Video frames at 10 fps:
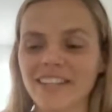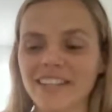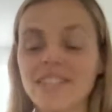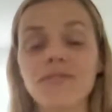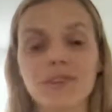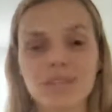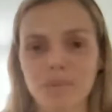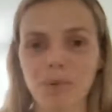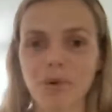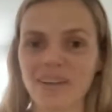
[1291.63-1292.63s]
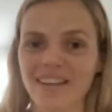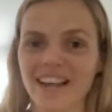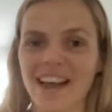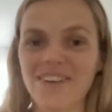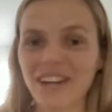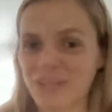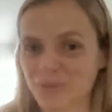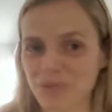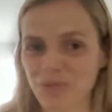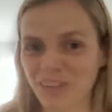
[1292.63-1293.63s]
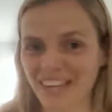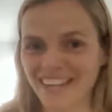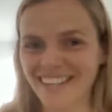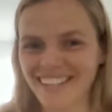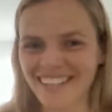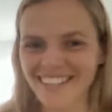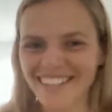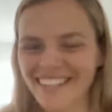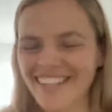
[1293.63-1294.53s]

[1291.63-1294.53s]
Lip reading: this food is important and you get to enjoy it.